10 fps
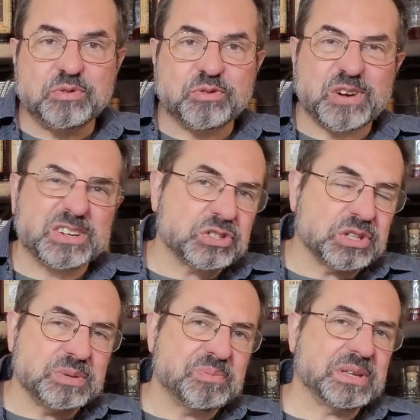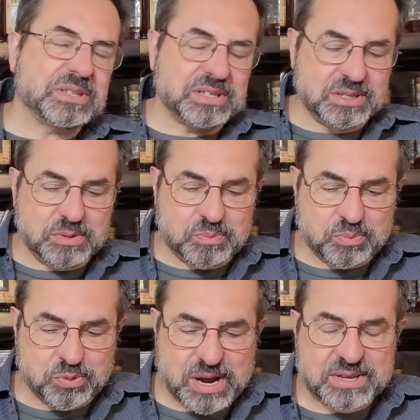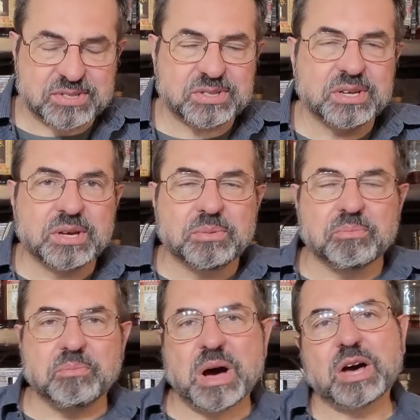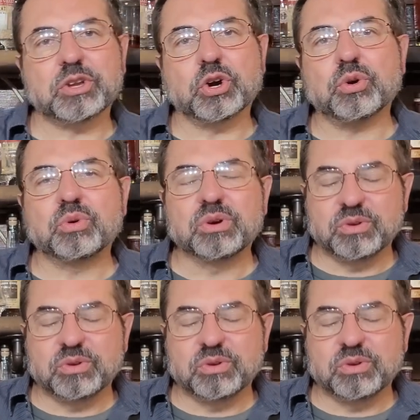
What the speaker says: freshly minted, pressed mono